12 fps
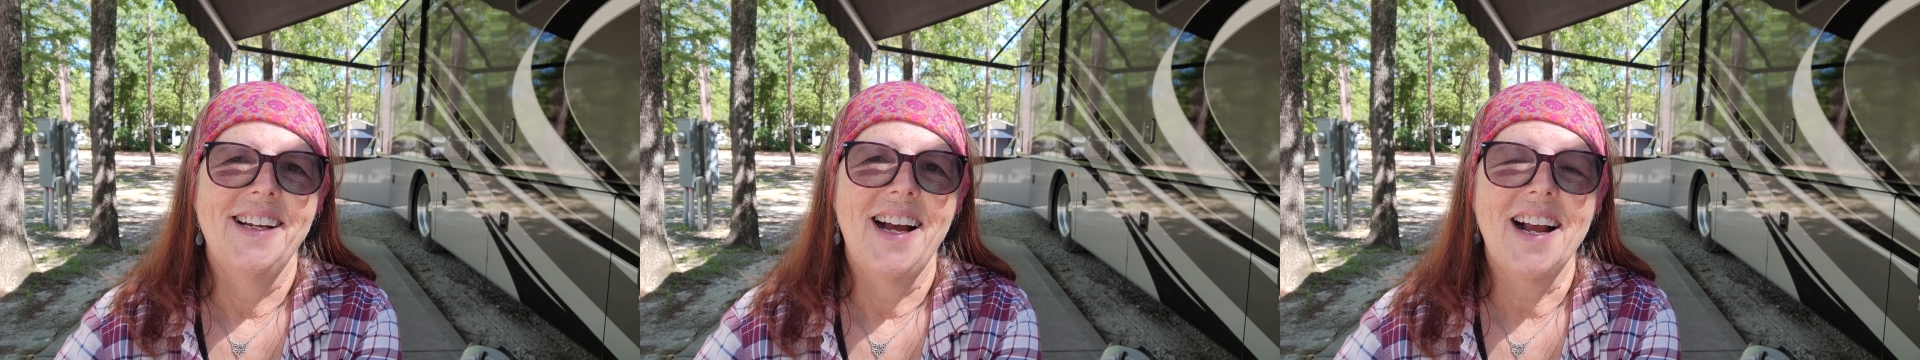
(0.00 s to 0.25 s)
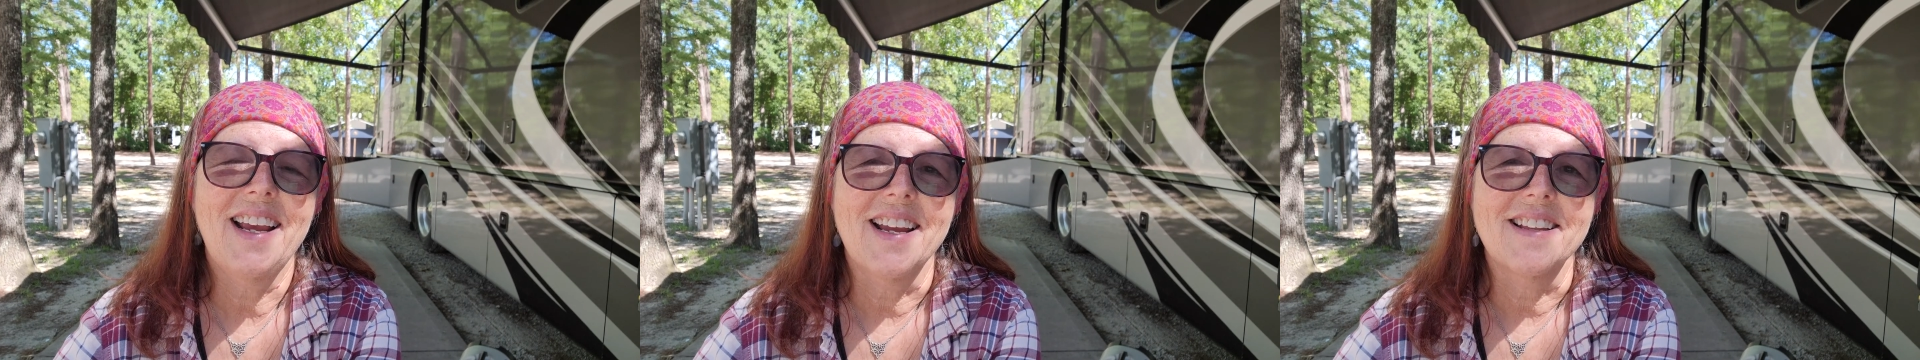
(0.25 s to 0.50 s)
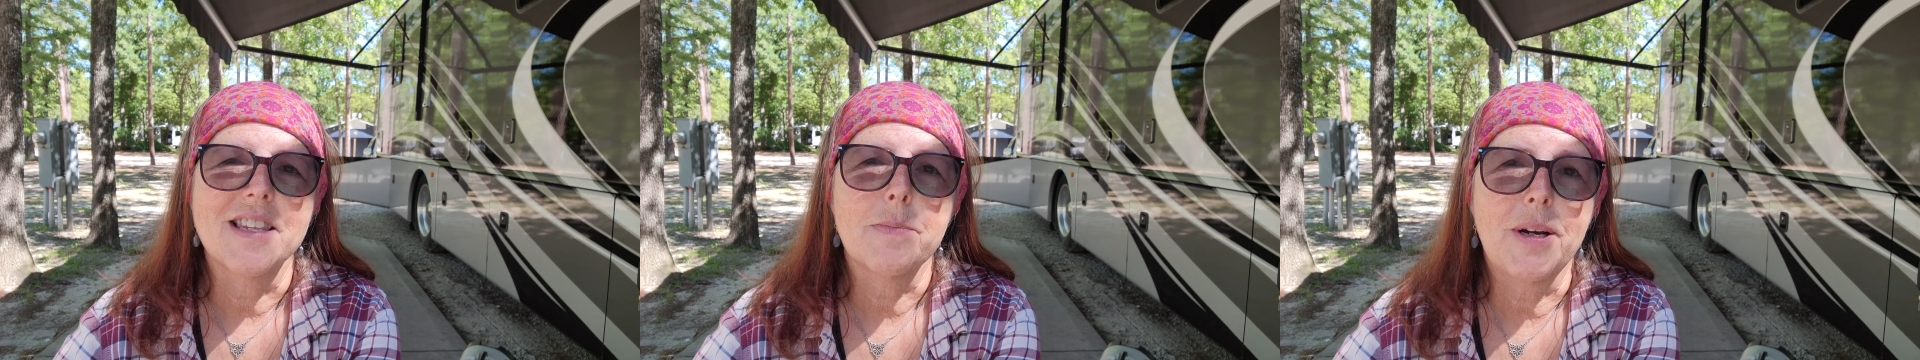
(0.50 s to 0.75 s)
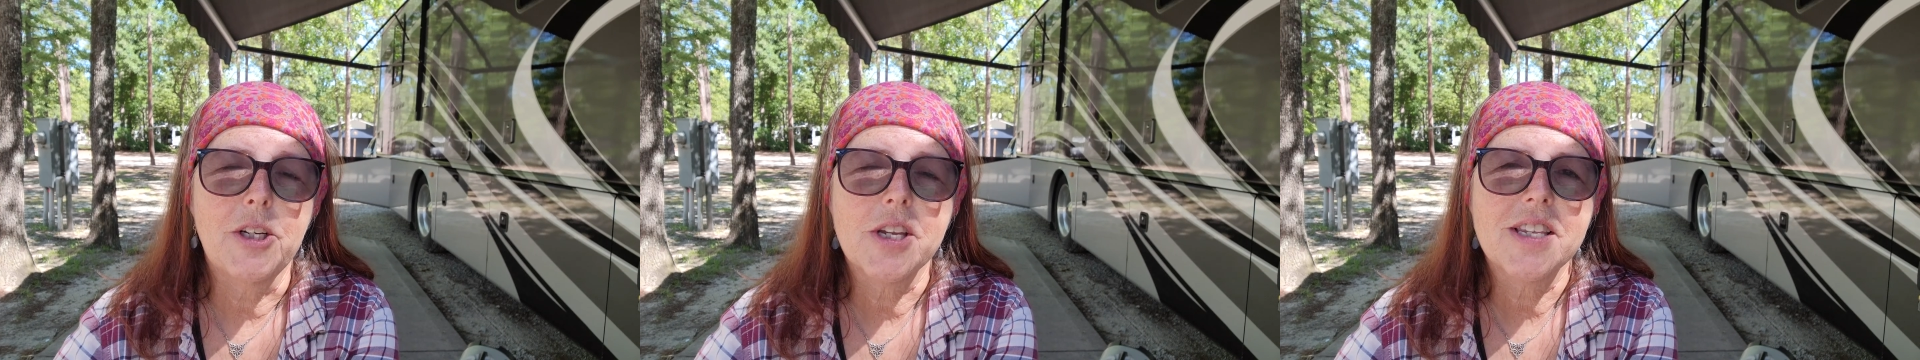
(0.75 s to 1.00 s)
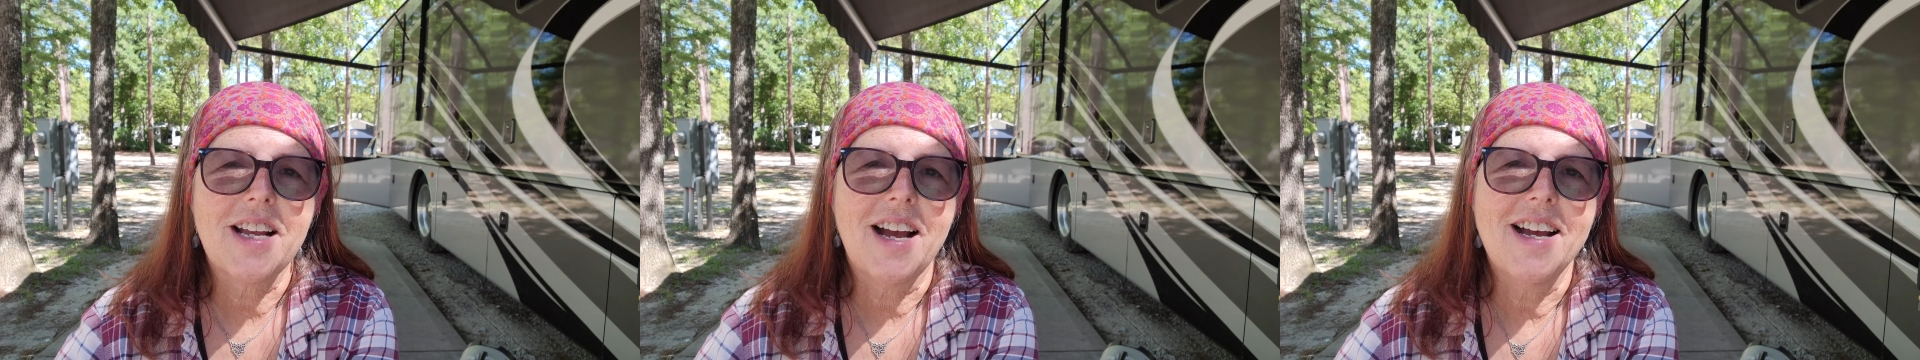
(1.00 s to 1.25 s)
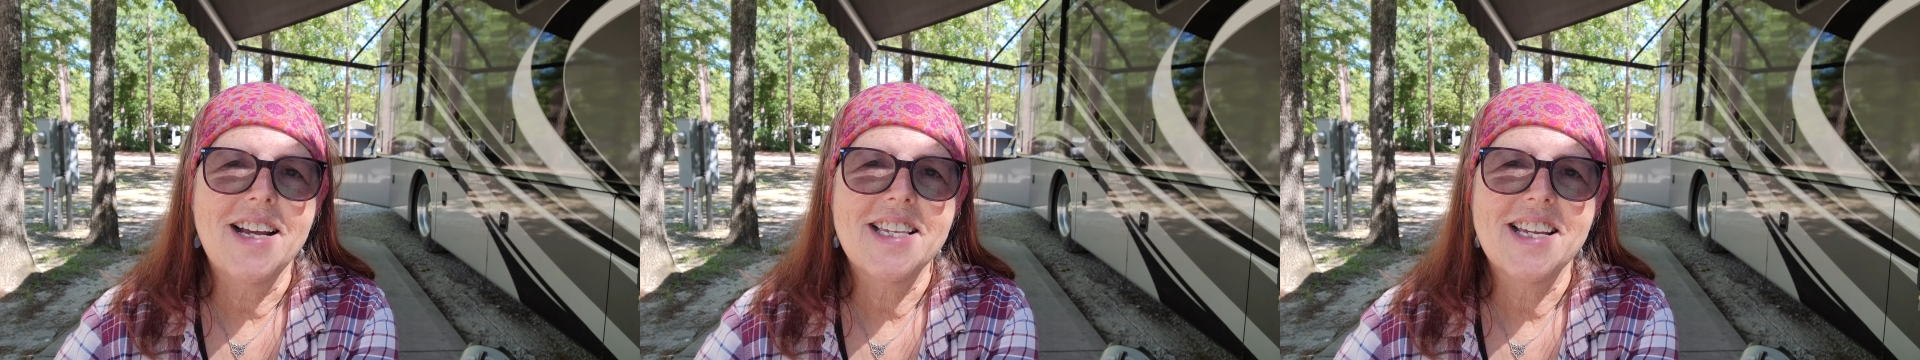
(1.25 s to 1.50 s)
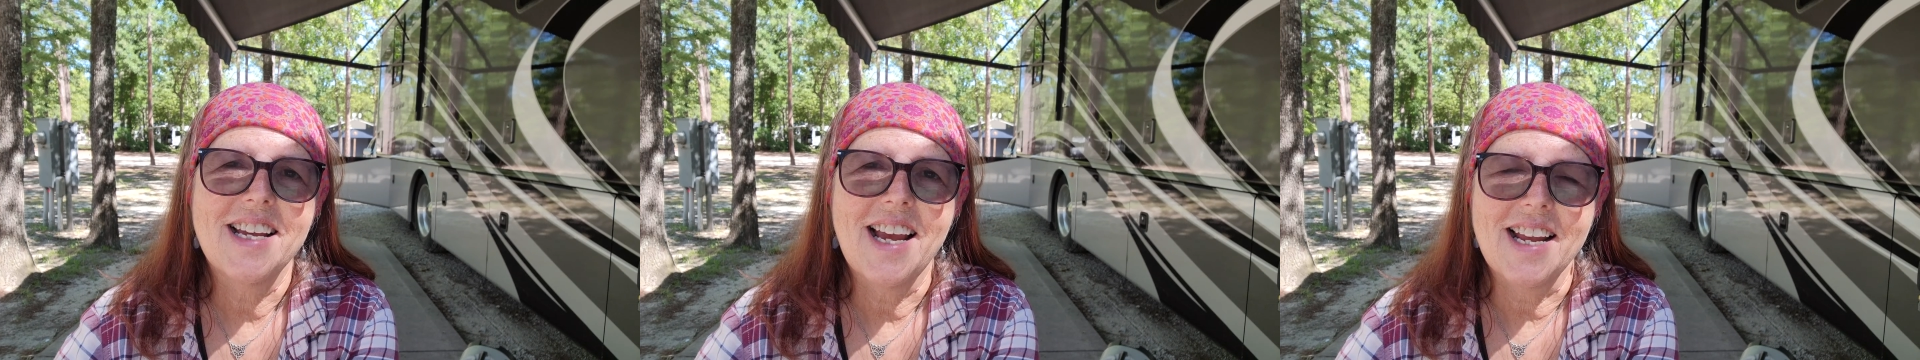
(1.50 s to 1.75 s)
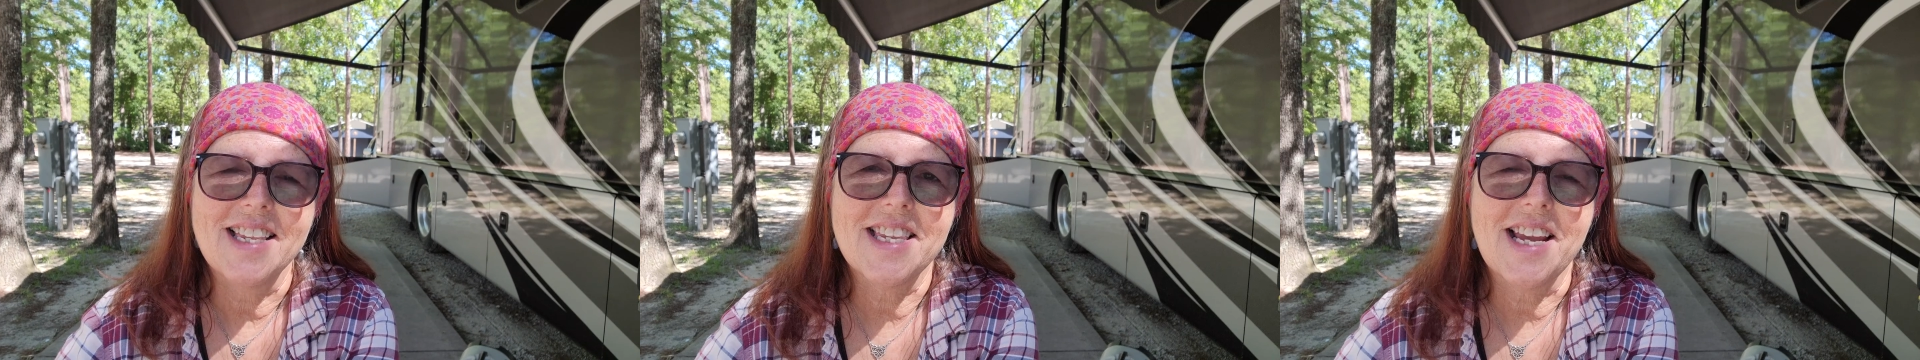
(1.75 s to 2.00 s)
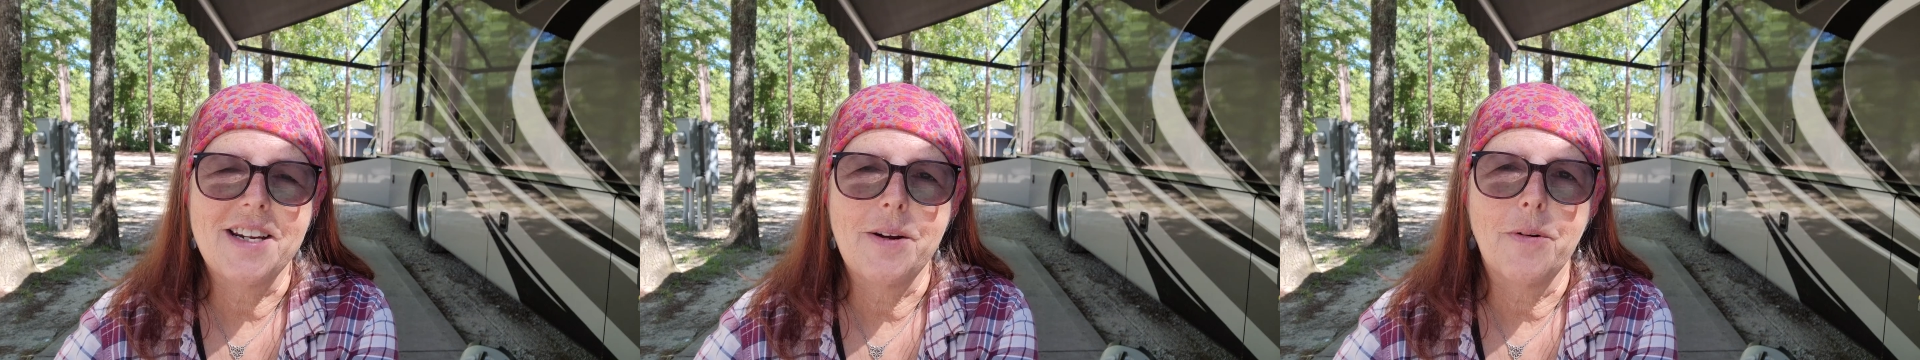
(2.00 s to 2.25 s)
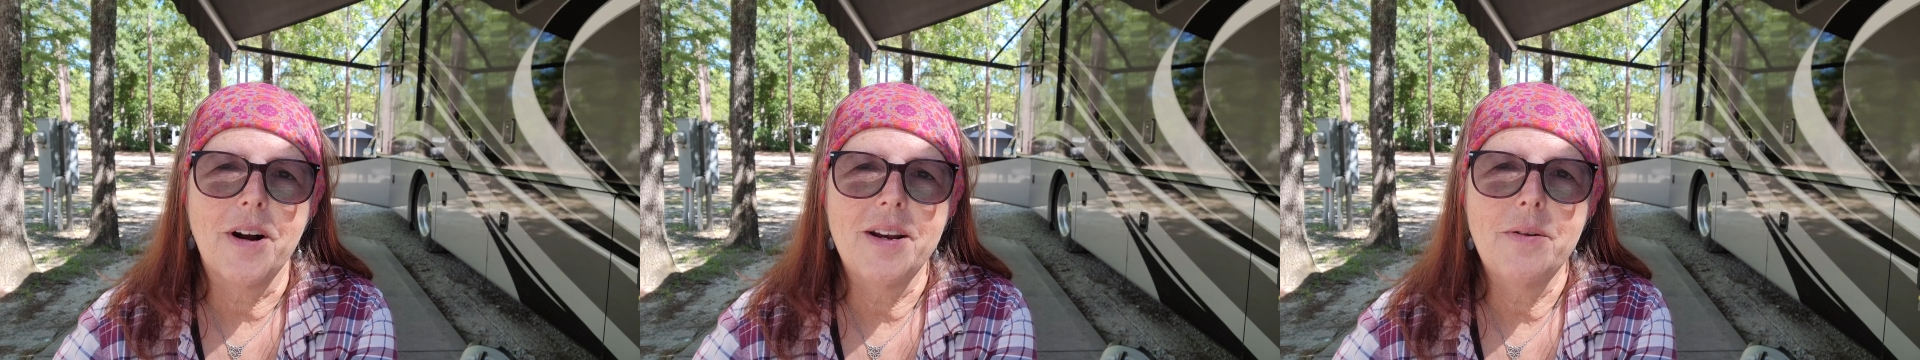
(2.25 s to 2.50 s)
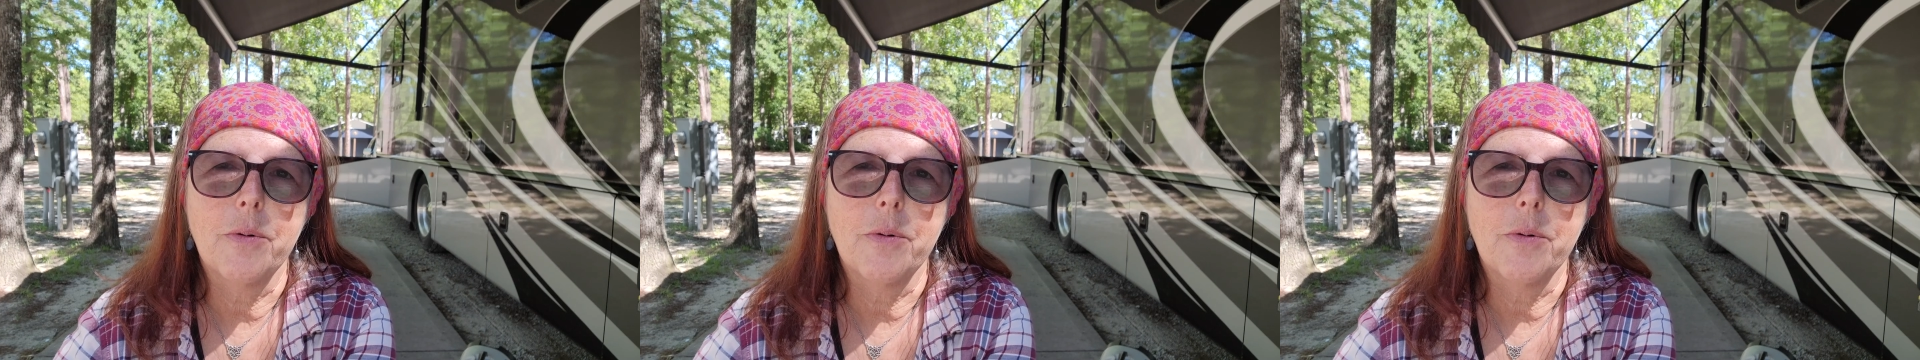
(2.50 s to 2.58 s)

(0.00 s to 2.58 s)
Again, Spacious Skies at Sandy Run.